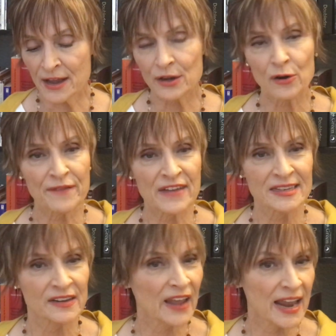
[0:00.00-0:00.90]
Your
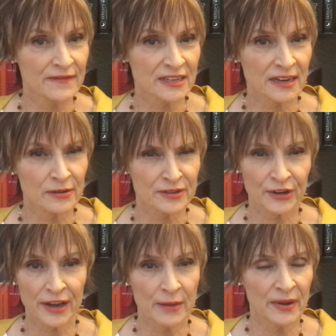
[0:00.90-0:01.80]
investigative skills are
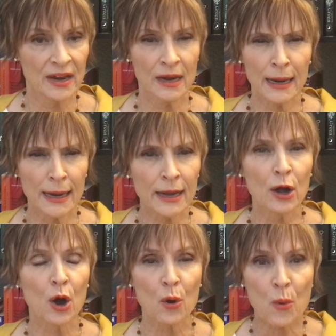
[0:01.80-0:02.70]
going to be
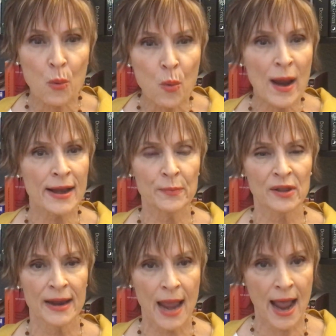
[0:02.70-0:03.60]
incredibly